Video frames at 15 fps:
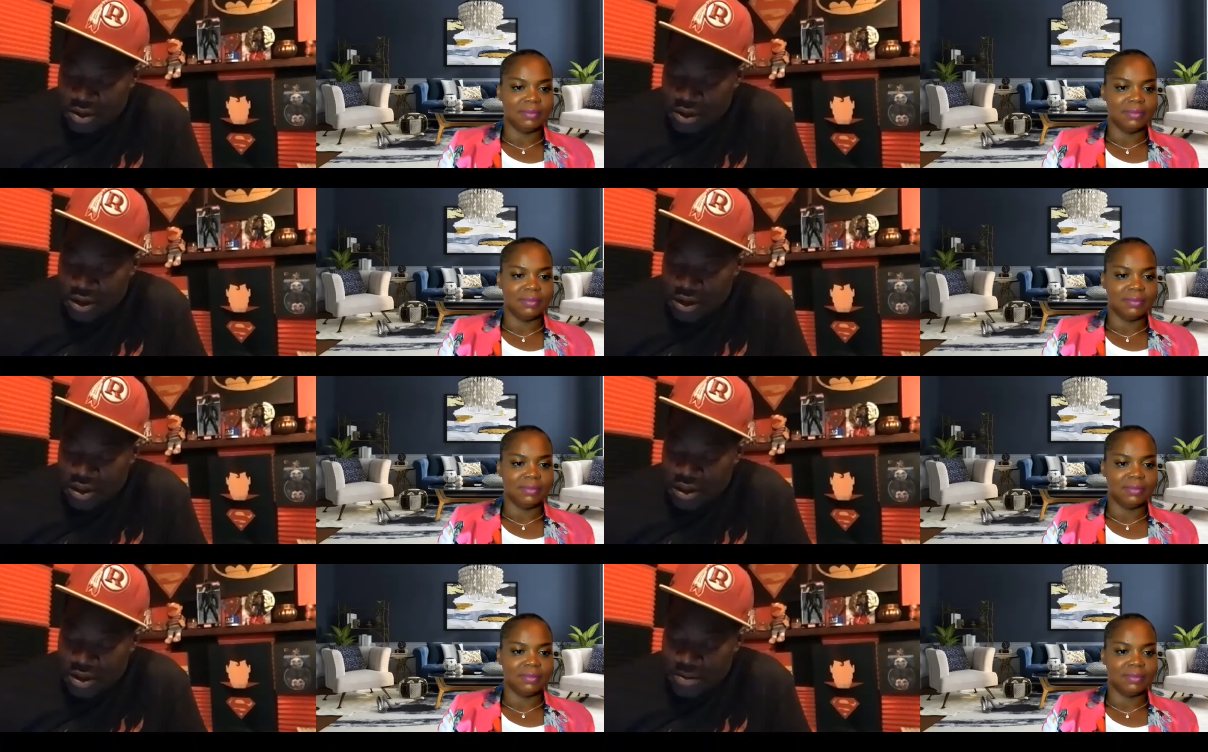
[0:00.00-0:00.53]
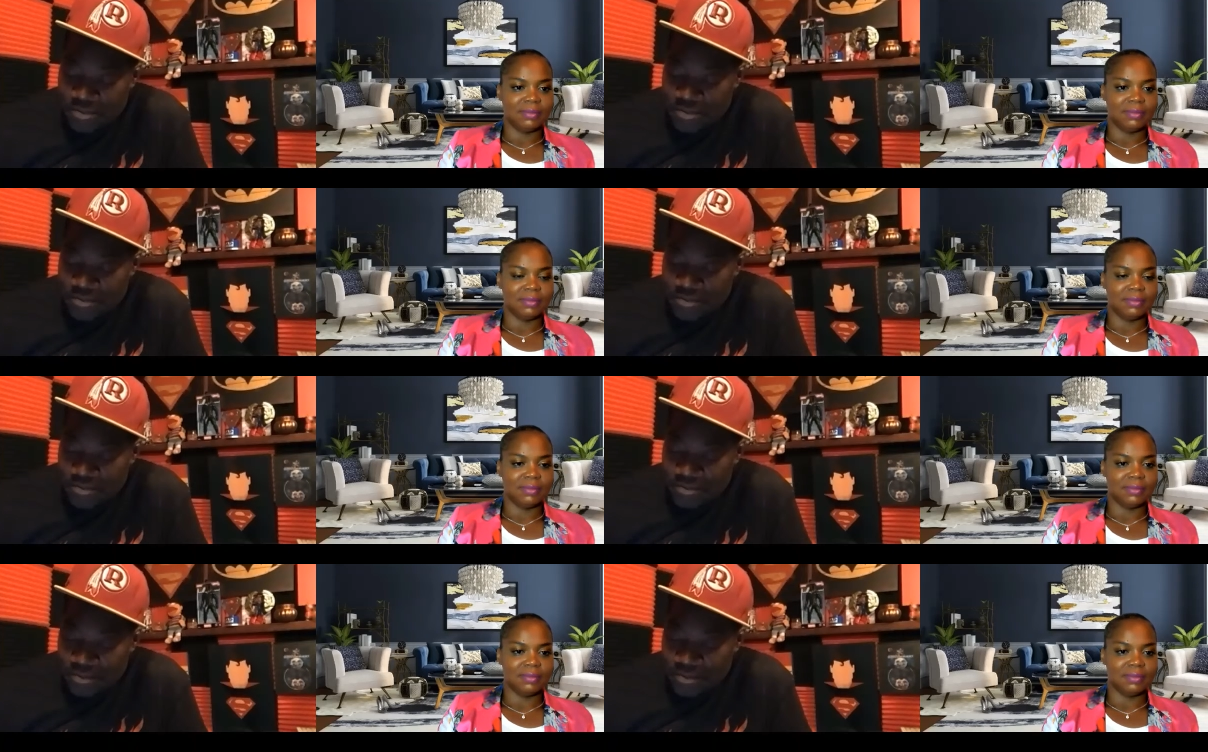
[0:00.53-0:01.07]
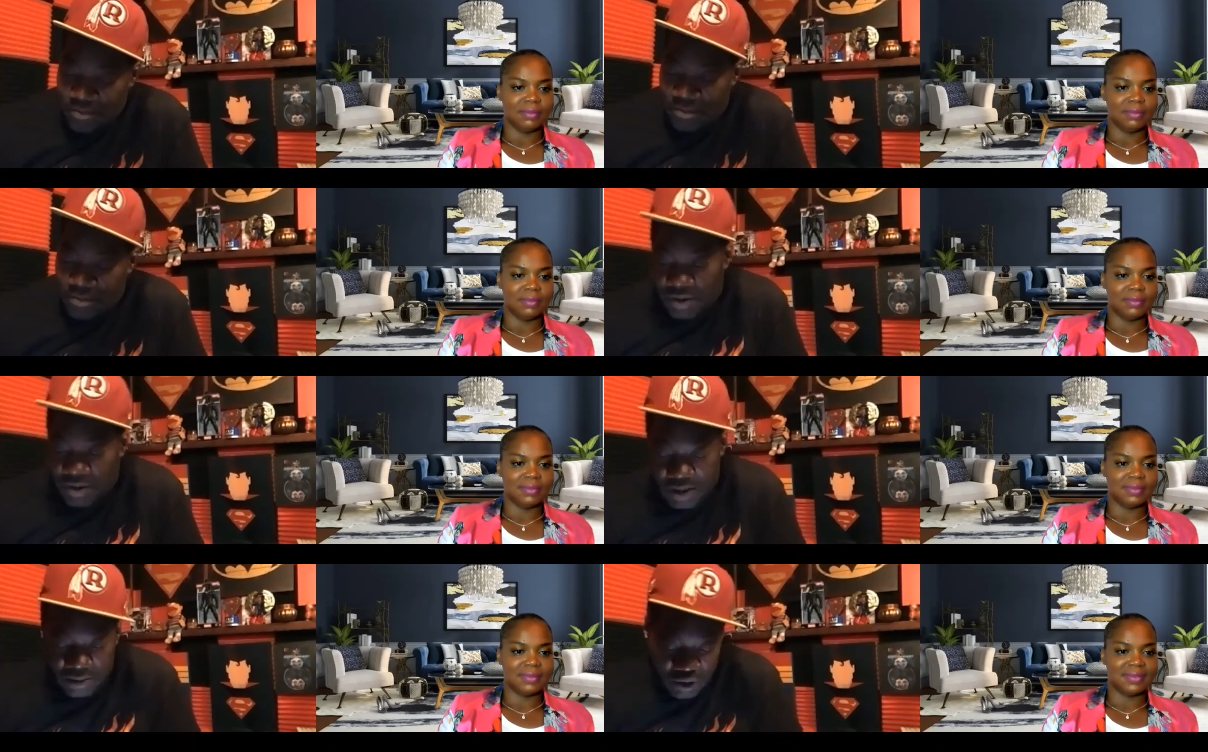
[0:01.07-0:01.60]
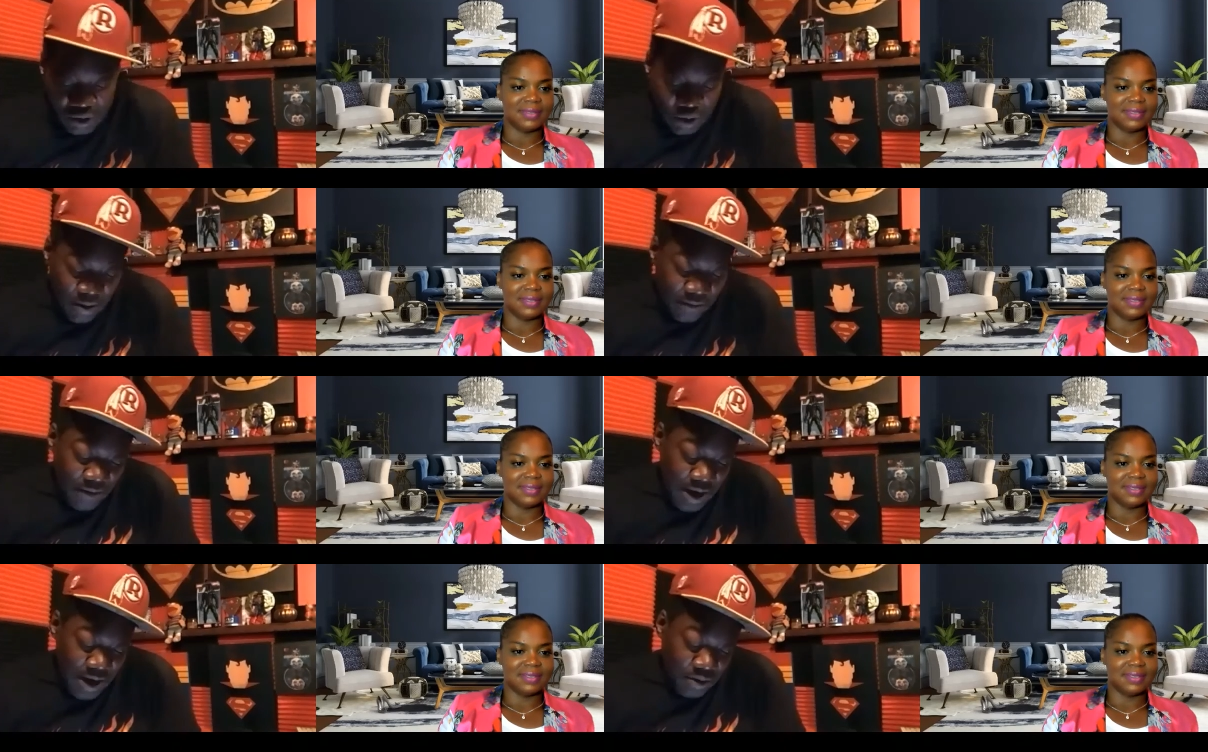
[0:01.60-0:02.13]
Speaker 1: yep. Turn my
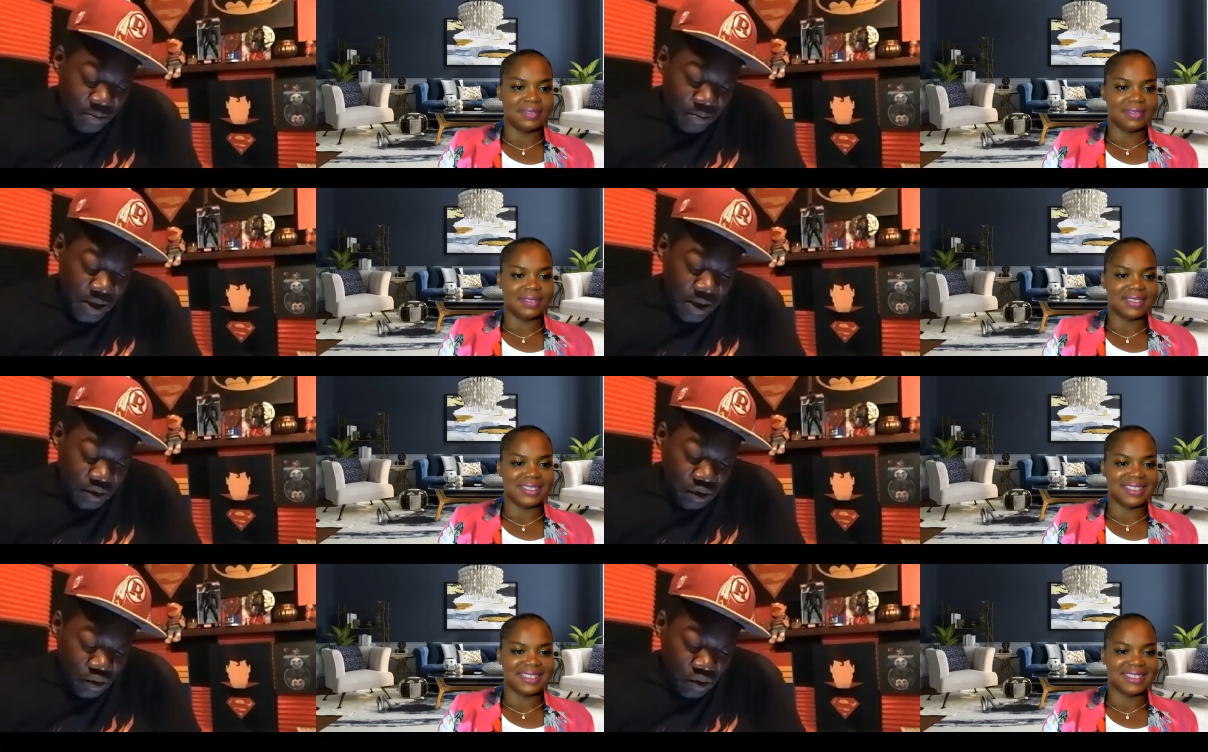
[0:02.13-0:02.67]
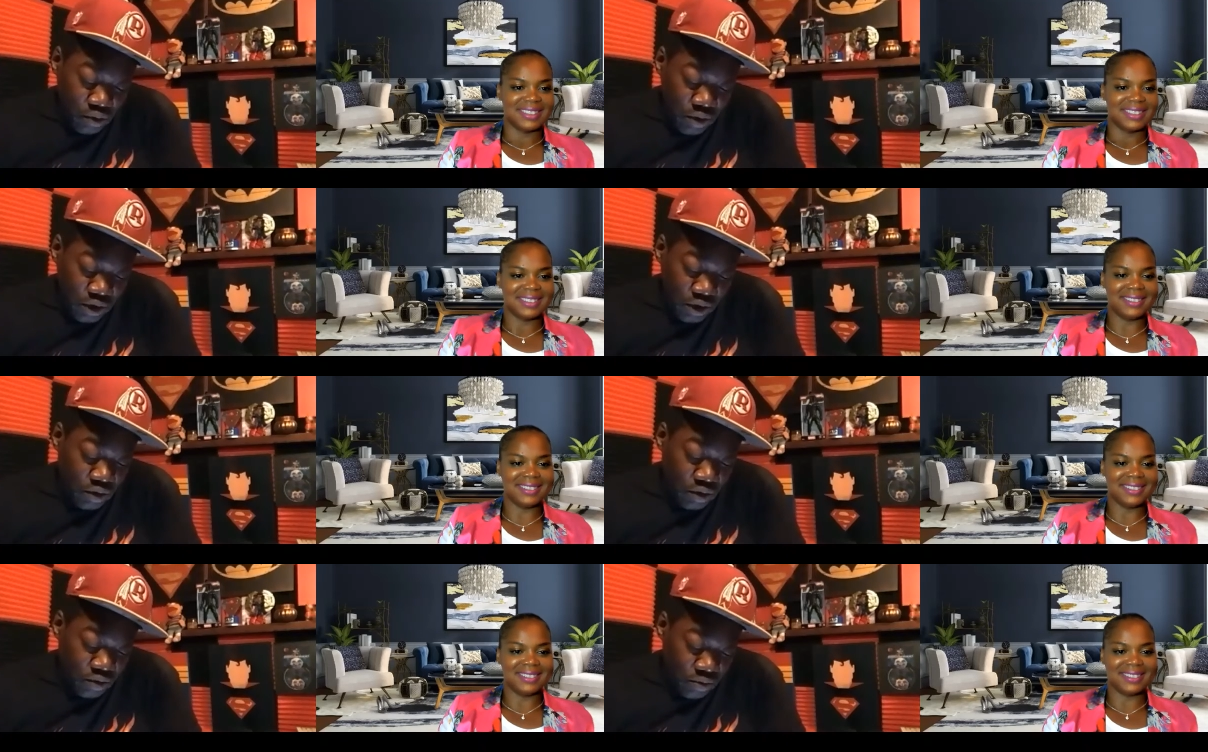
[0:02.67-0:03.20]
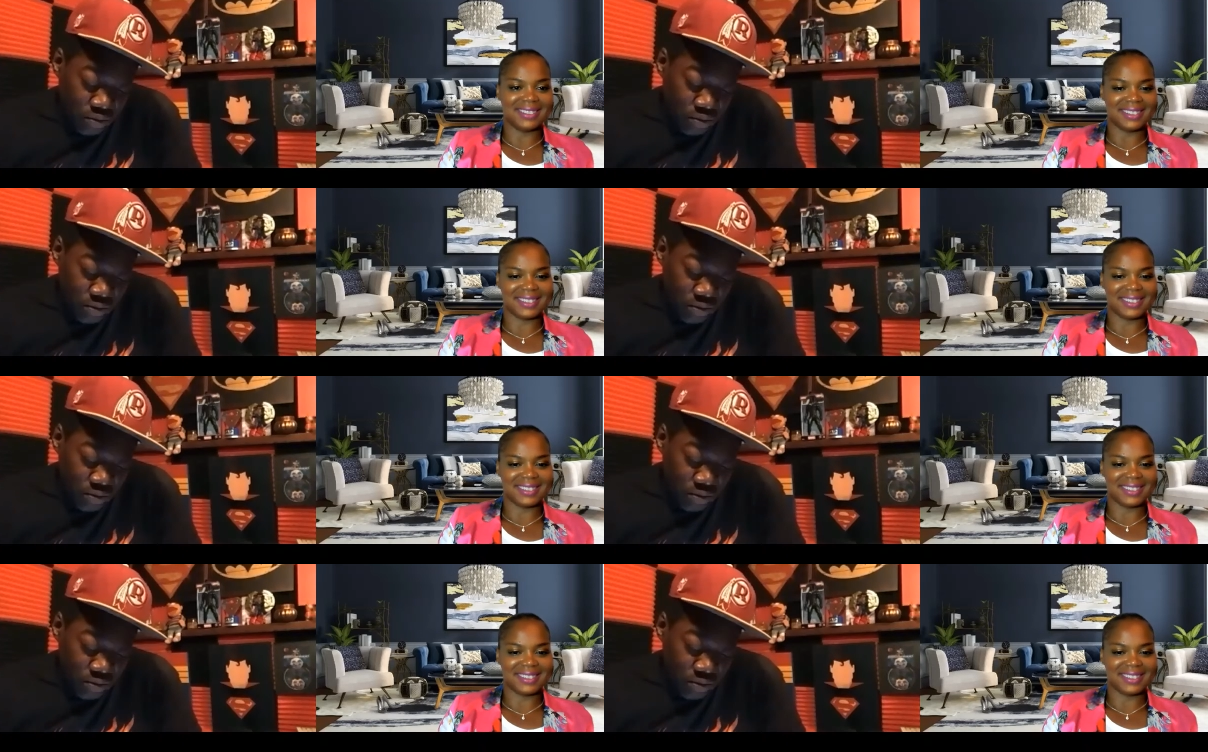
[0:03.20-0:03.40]
volume down too, because you know.